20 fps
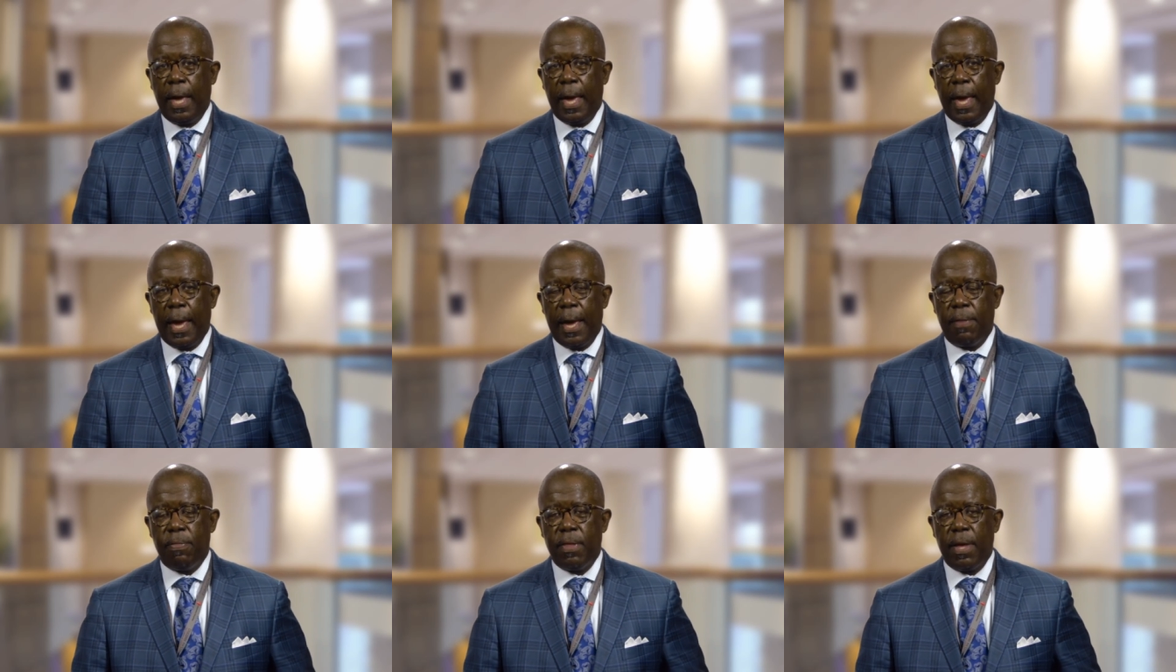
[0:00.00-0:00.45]

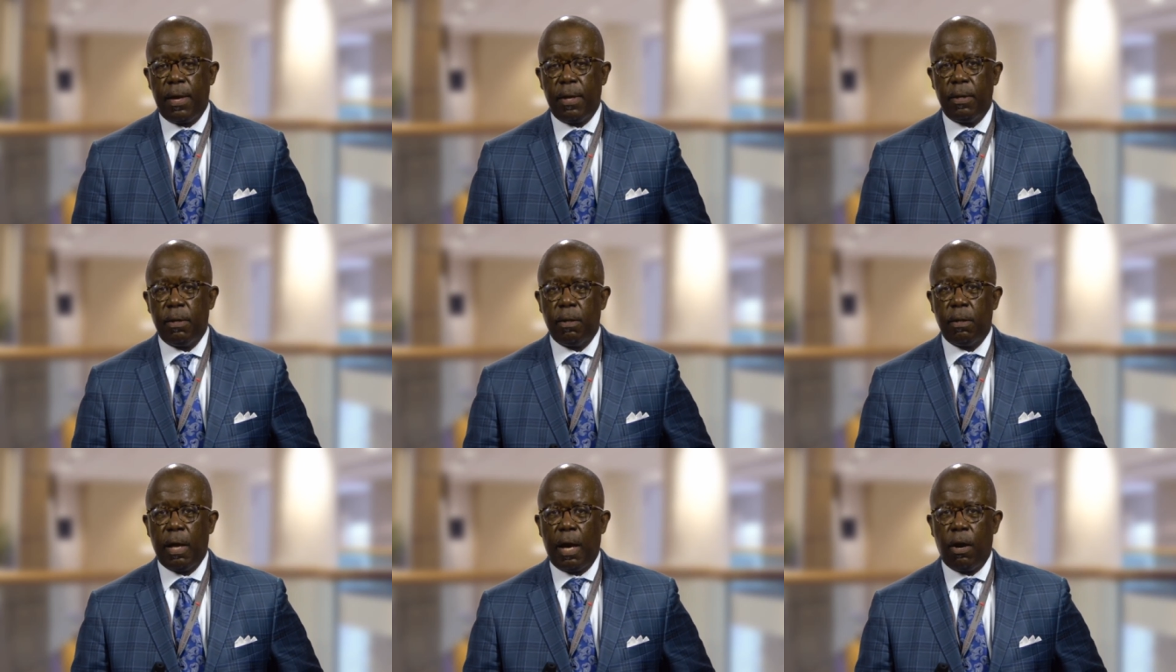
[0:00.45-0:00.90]
and
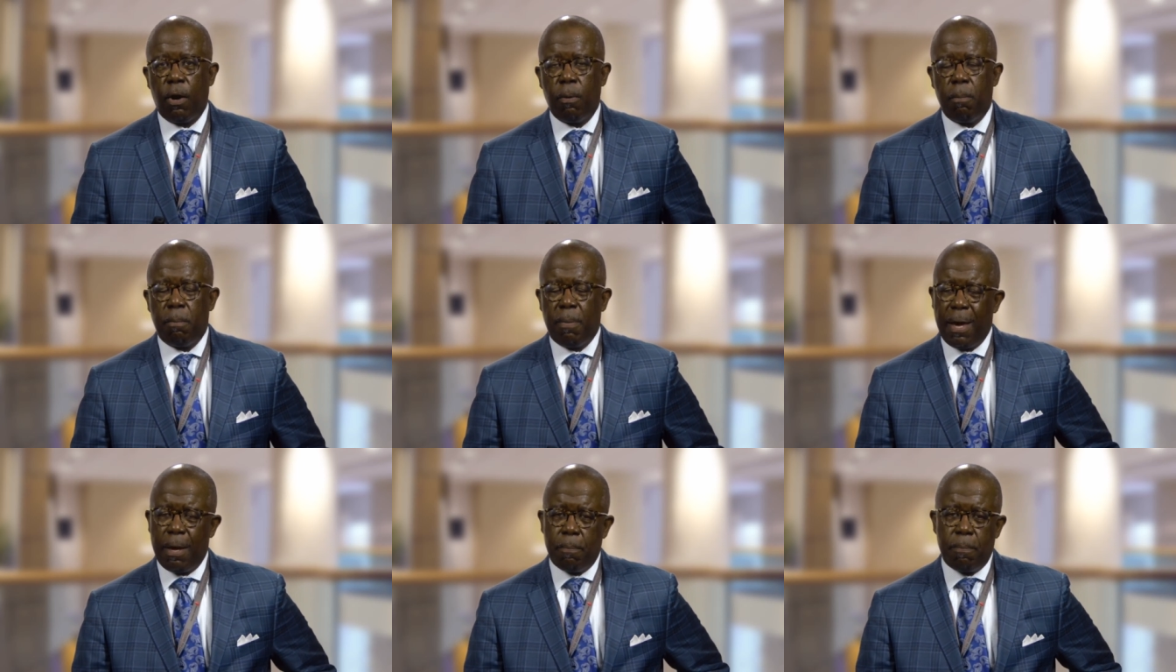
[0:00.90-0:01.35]
that our,
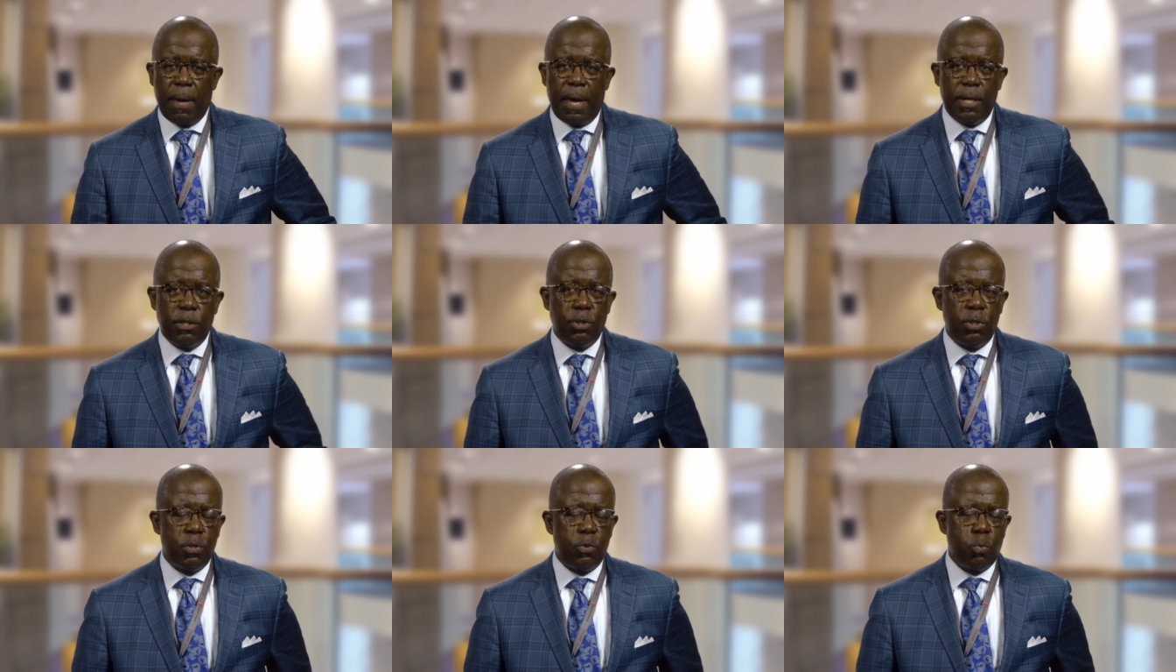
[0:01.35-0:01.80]
my
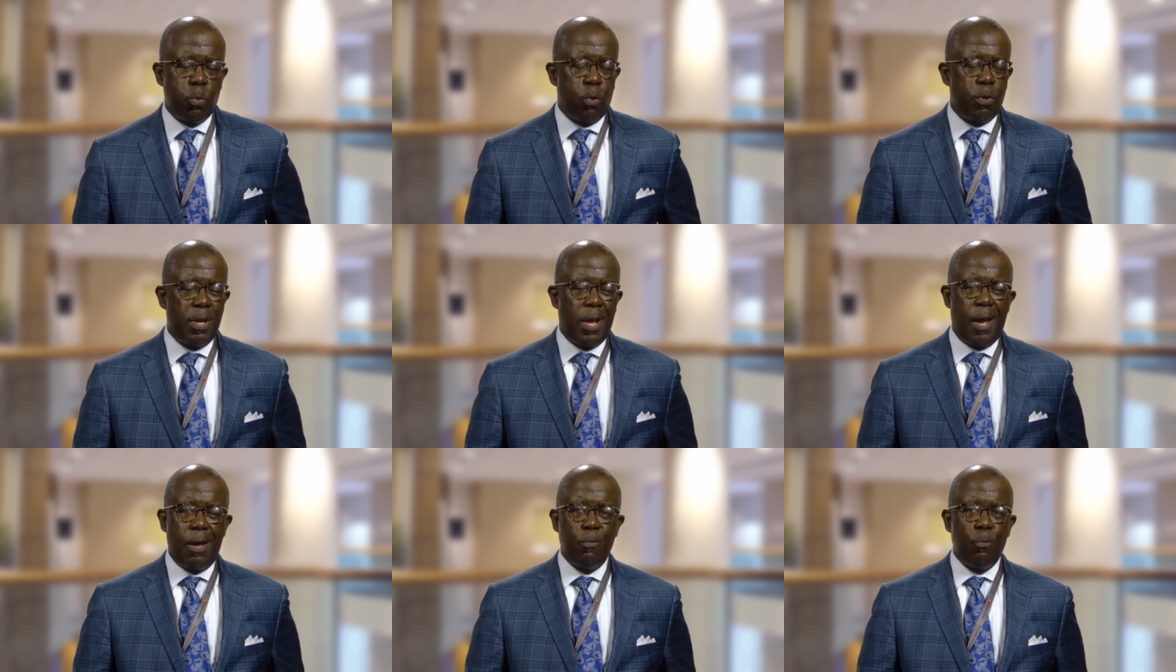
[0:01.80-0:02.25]
patients were not